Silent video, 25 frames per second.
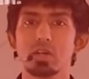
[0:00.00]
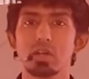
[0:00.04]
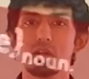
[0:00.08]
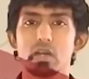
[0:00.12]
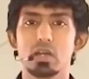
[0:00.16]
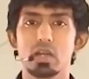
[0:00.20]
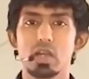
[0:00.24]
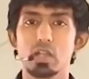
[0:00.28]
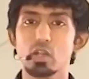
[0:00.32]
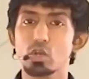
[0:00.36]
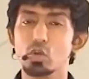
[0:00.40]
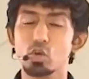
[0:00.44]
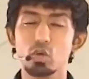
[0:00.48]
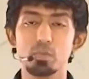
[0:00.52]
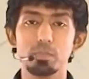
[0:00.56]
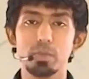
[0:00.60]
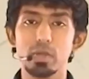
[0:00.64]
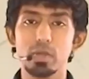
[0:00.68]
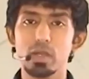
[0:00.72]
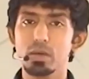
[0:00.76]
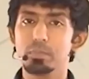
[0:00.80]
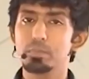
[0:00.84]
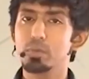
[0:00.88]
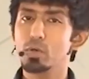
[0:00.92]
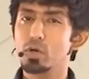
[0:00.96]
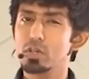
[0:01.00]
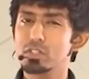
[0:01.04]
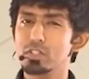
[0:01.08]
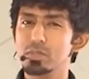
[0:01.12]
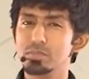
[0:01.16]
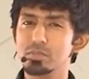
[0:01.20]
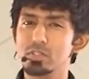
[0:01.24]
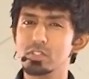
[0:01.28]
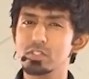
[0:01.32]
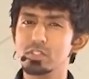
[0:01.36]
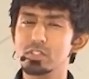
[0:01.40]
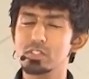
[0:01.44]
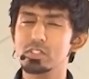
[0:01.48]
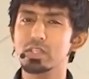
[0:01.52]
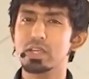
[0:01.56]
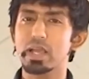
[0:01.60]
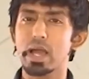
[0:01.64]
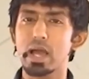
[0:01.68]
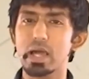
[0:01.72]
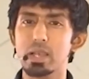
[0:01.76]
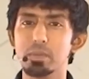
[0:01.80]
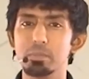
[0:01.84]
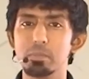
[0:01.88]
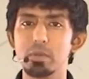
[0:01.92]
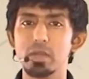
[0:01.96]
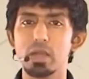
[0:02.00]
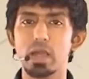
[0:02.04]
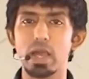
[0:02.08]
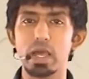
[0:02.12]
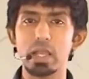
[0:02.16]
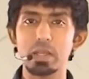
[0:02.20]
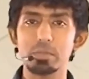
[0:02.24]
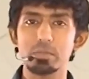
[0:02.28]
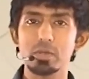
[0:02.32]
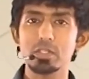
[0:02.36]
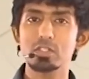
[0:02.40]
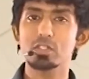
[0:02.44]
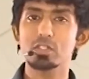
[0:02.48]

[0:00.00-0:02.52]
It could be, pure substances can be elements or